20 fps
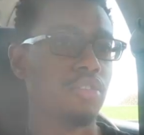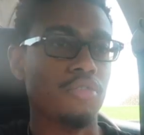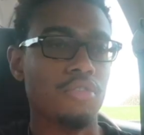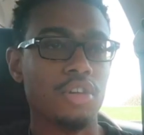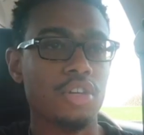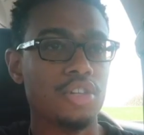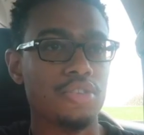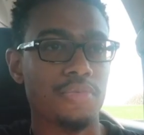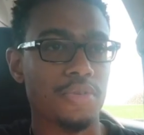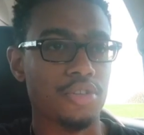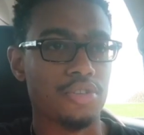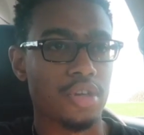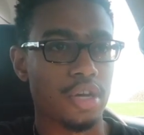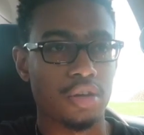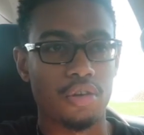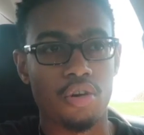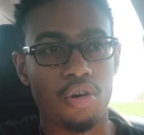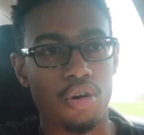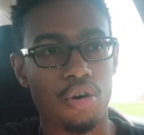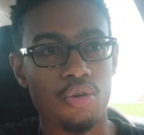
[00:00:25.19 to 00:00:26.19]
degrees, but it's,
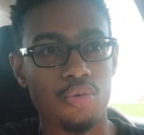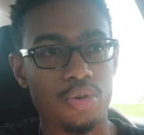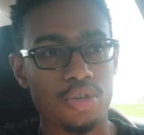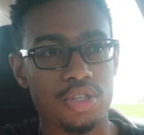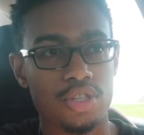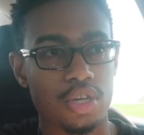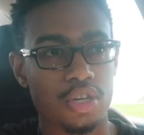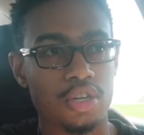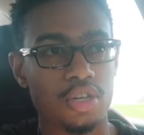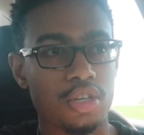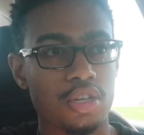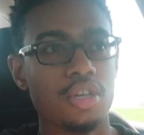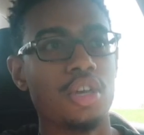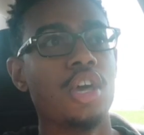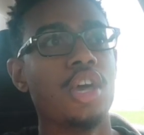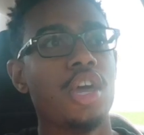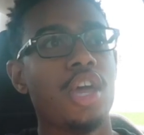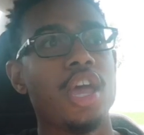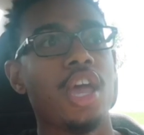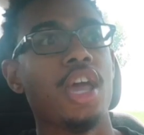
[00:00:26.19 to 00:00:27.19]
like, always sunny.
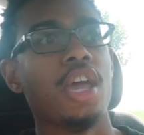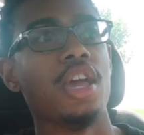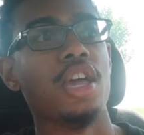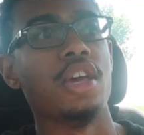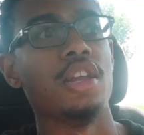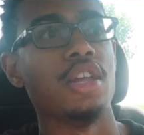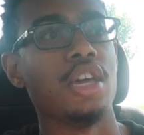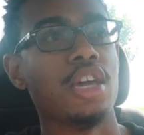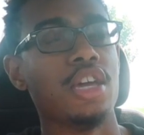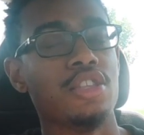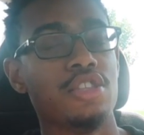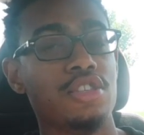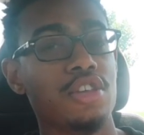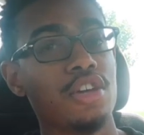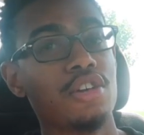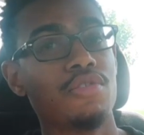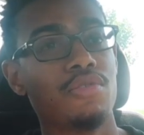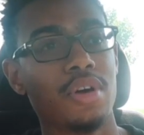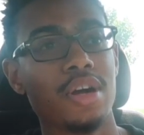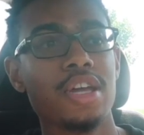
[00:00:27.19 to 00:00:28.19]
And it
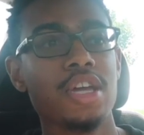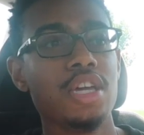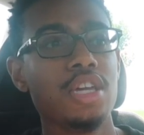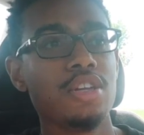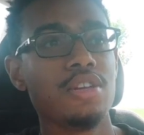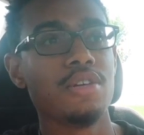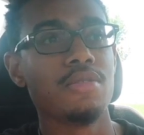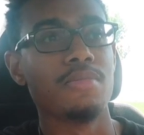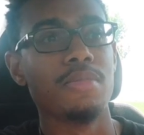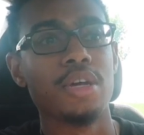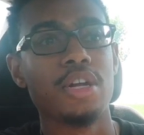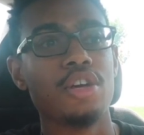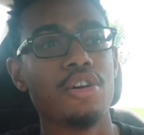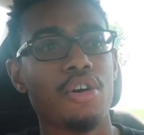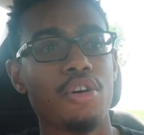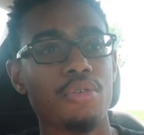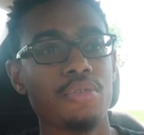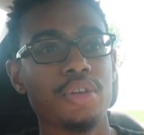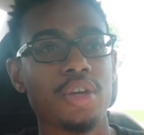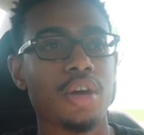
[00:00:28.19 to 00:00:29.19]
did rain, but
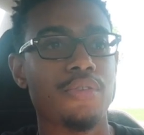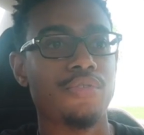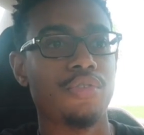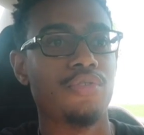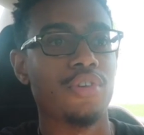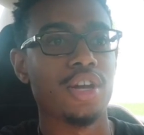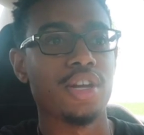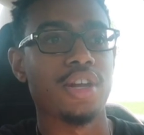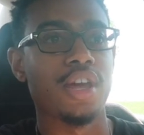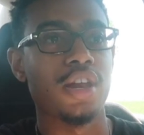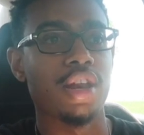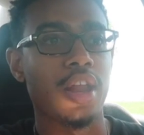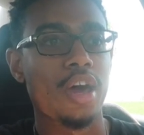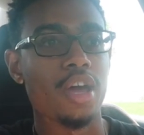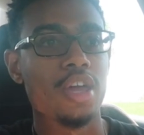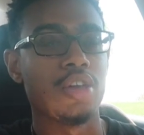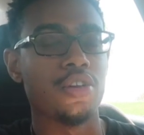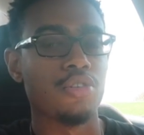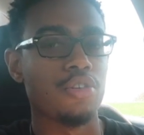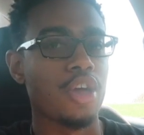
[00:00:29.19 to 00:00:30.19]
it only ever rained at
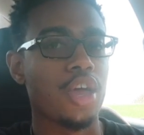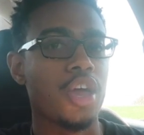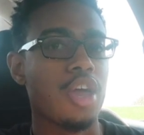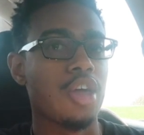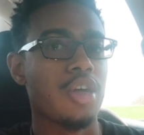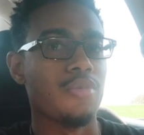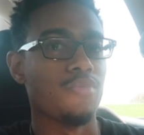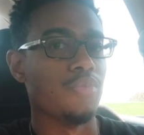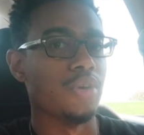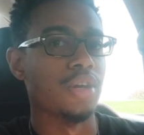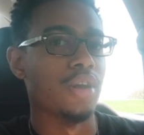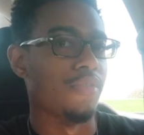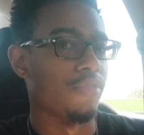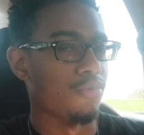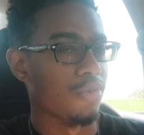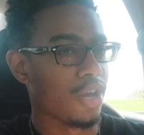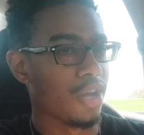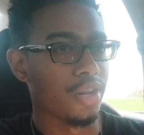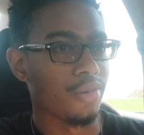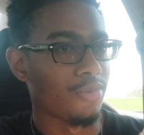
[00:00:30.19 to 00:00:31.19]
night, and we
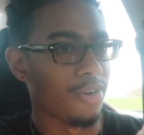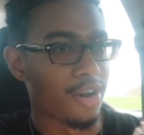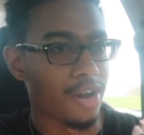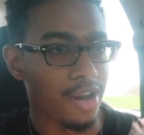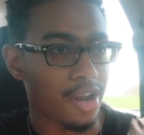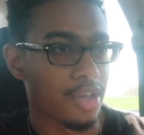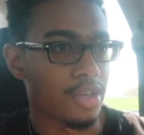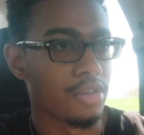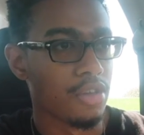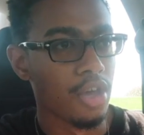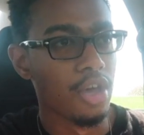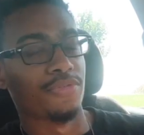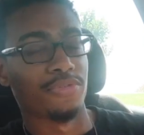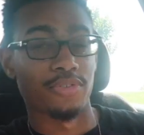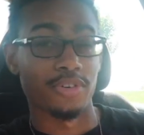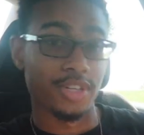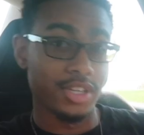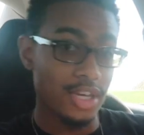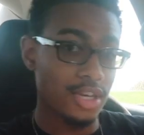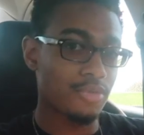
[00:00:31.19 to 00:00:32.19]
never went anywhere at night.
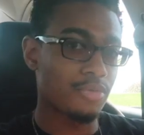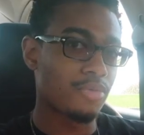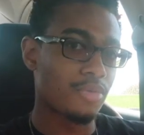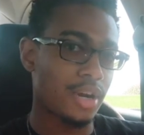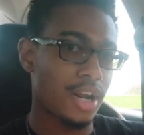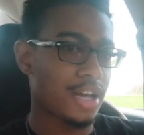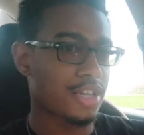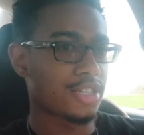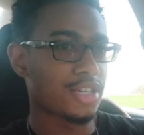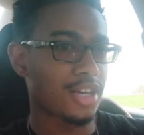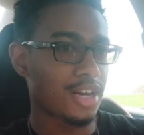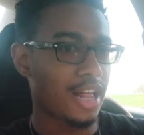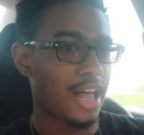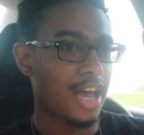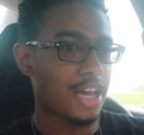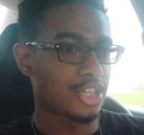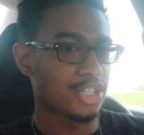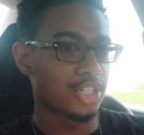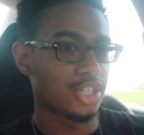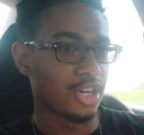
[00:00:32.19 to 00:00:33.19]
Forget what I said
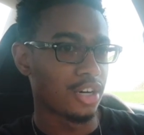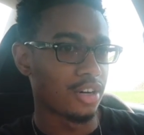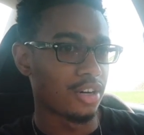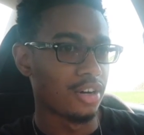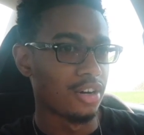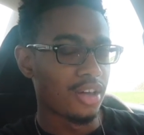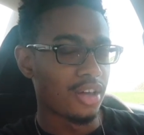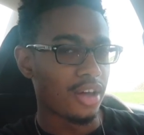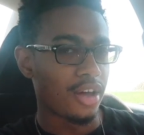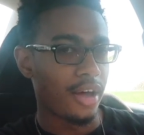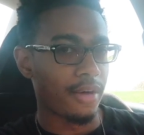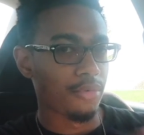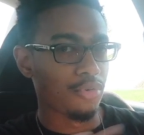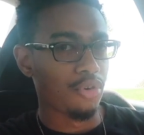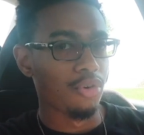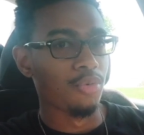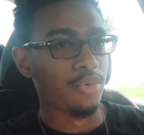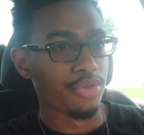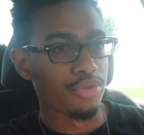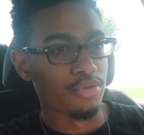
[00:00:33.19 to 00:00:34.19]
last year. I'm
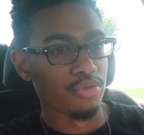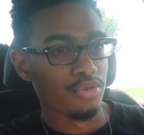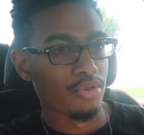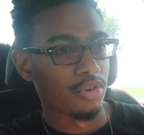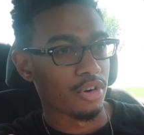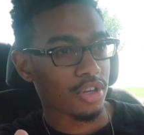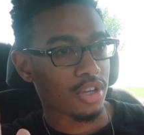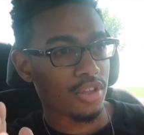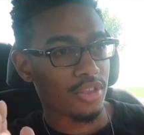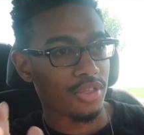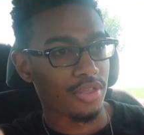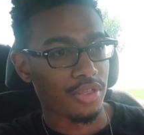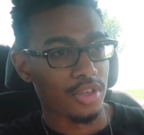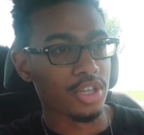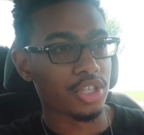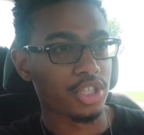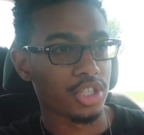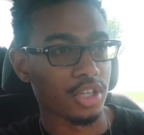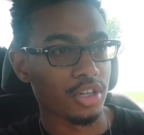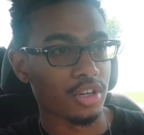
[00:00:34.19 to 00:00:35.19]
going with New York
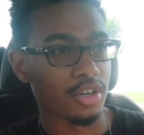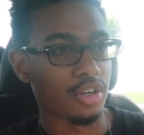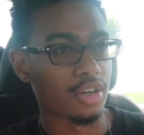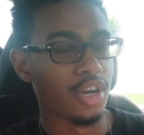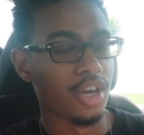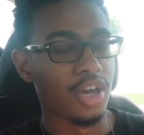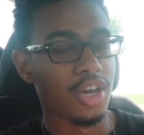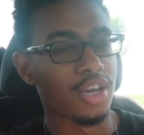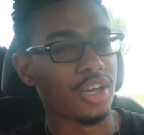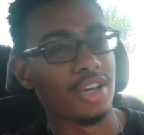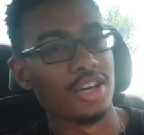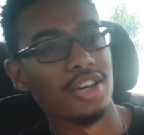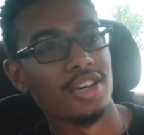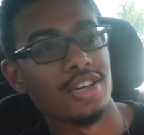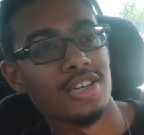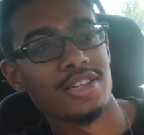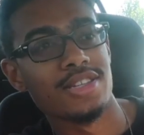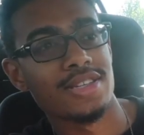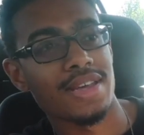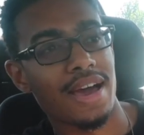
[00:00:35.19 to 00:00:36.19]
this year,
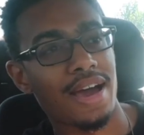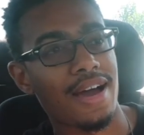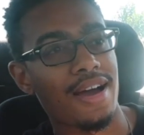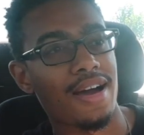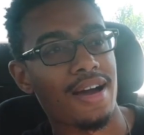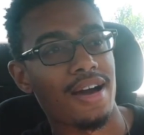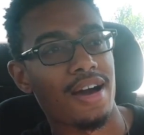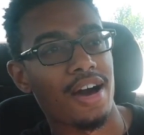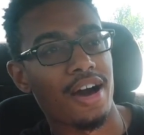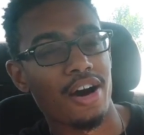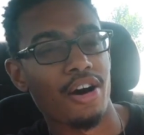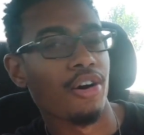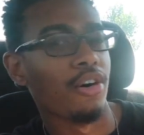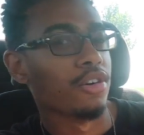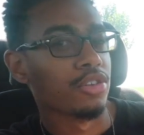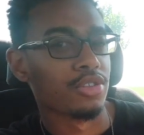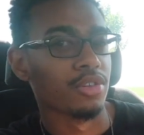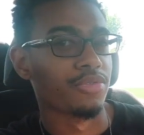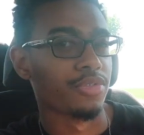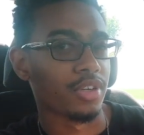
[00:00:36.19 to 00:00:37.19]
because I
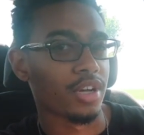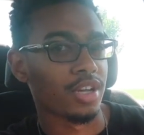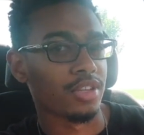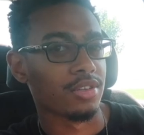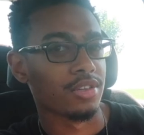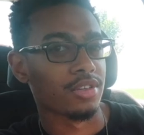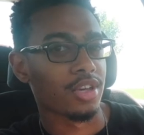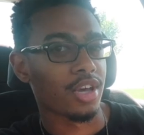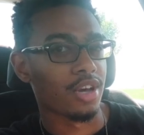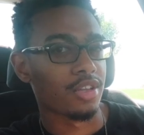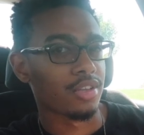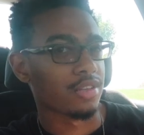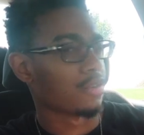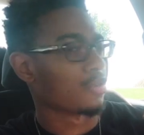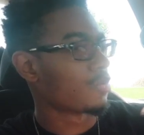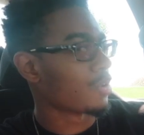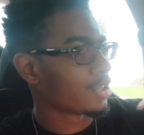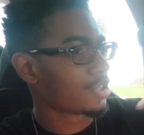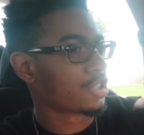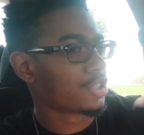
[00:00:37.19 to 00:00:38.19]
also forgot to account that
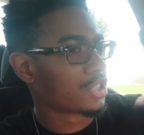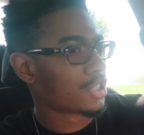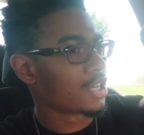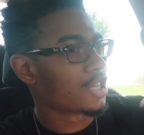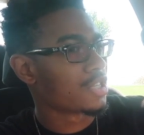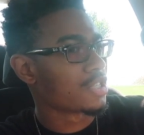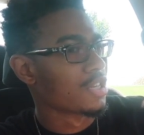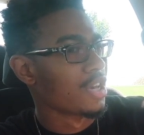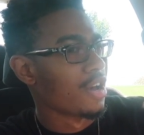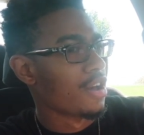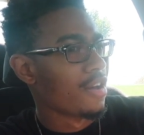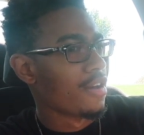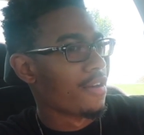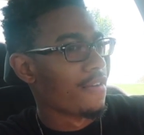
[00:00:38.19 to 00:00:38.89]
the question says